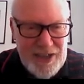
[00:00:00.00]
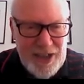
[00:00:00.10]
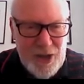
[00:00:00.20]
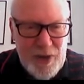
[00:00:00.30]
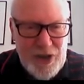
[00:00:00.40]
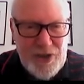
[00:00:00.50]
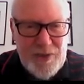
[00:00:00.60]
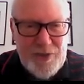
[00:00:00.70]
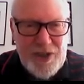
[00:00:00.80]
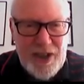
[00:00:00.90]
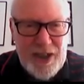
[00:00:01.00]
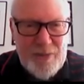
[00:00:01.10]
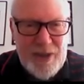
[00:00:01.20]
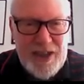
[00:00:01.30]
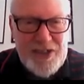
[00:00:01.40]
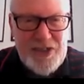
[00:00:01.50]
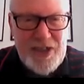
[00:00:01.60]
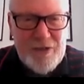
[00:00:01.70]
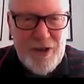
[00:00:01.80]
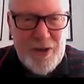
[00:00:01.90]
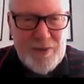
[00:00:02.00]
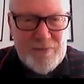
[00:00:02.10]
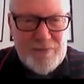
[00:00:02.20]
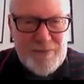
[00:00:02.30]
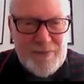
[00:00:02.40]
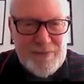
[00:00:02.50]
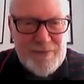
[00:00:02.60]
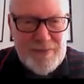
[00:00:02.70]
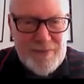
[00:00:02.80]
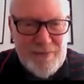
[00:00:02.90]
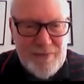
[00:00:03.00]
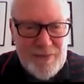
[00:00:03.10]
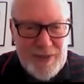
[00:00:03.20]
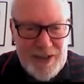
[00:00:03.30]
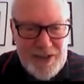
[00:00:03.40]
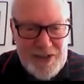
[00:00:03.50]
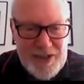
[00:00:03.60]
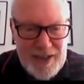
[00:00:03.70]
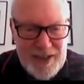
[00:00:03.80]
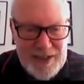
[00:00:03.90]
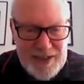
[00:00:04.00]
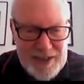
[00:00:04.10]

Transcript: the equation of time is 0. Can you see that?